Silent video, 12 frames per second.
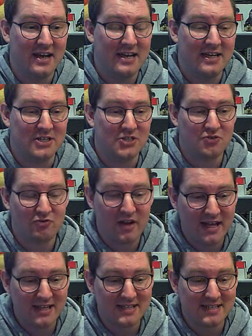His
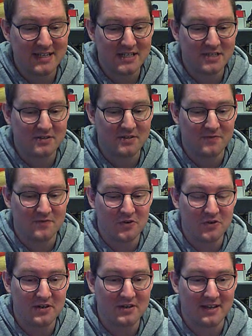shred is
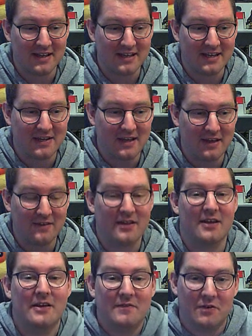fun. Like
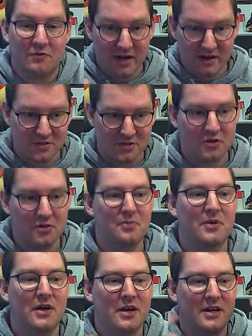if he revs up,
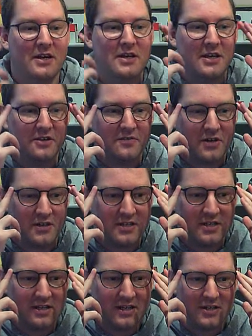you've got
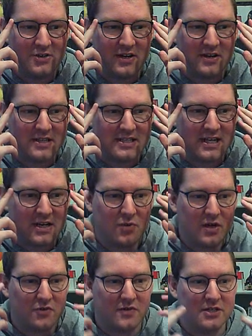to like try and decide
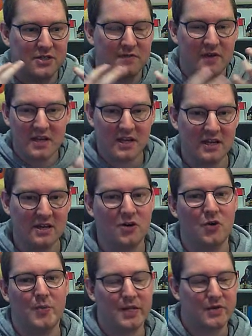whether he's faking it
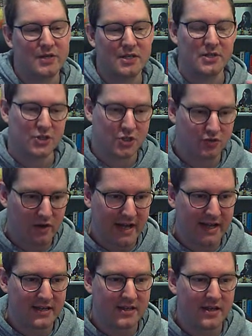or whether he's going to shred.